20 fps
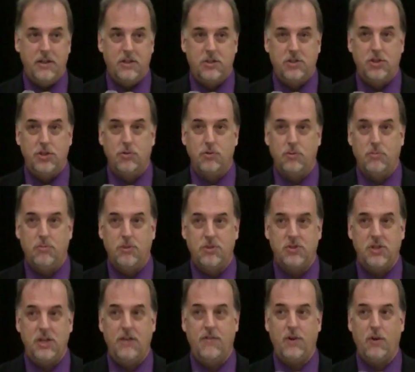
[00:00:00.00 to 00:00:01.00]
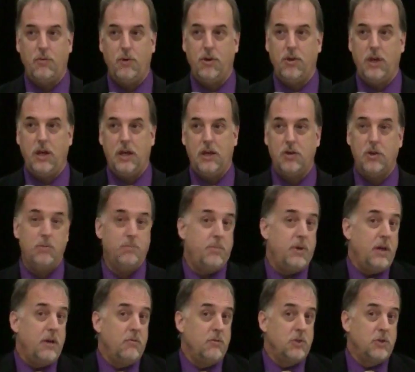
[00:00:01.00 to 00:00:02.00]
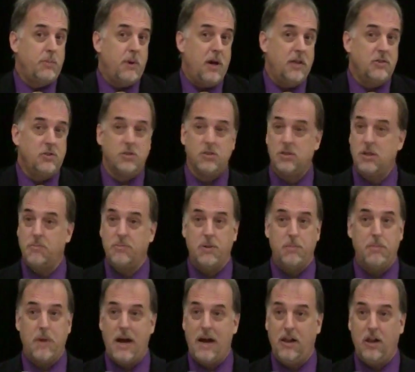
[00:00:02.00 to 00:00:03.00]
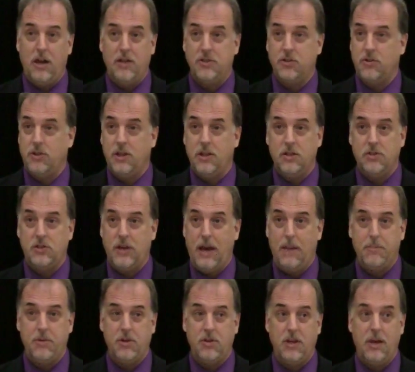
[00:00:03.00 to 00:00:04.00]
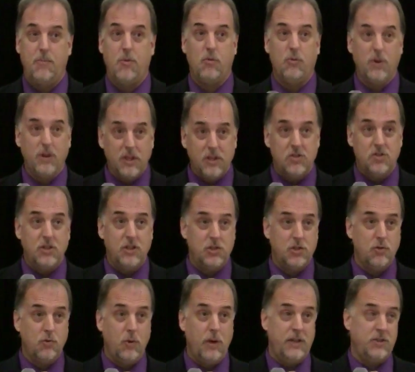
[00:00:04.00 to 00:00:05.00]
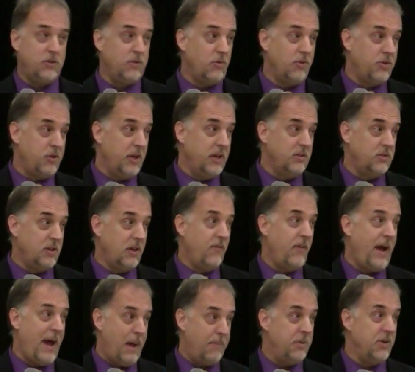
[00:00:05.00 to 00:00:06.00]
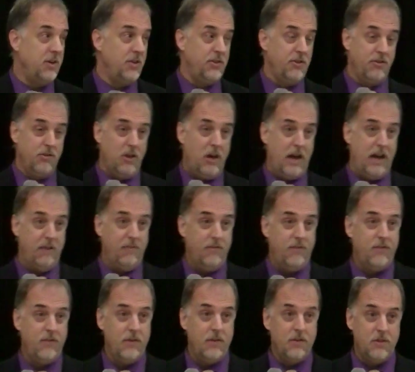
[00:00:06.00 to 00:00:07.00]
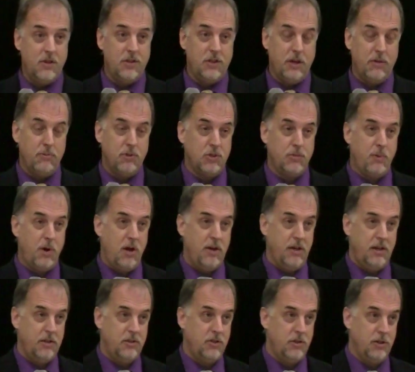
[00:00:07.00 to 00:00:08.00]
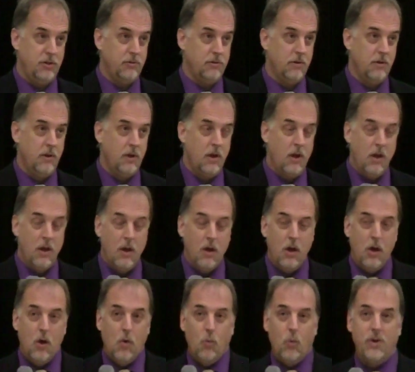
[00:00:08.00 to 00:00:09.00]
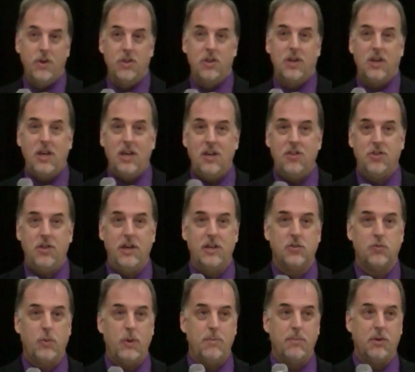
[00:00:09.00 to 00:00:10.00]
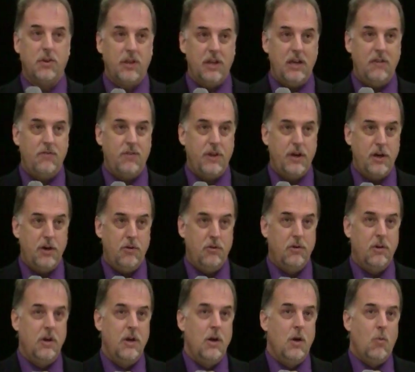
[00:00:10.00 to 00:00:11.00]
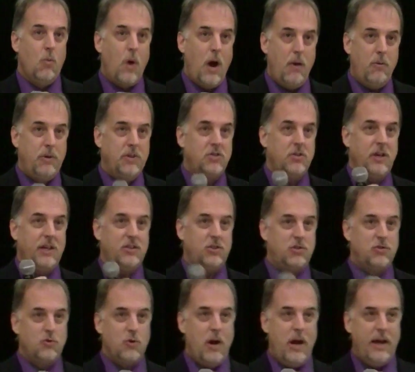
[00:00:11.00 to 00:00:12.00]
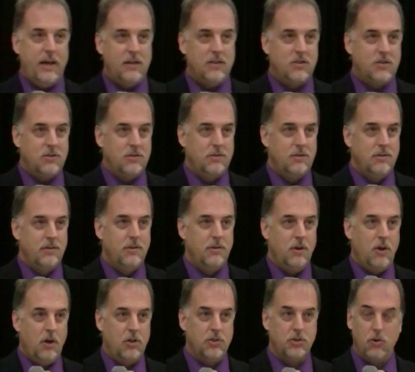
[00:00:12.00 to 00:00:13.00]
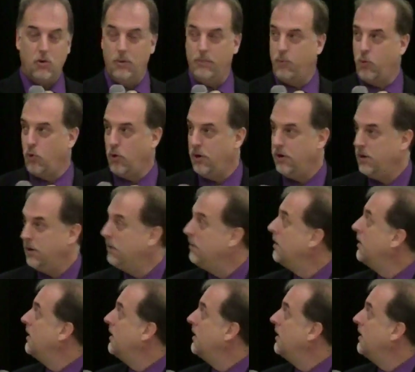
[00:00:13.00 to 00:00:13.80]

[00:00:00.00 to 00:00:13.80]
children receive are really, could be in response to something biologically that's happened to them, or really situational things that have happened in their life that they're responding to. One of the key things we believe, though, why we say strengths are so important,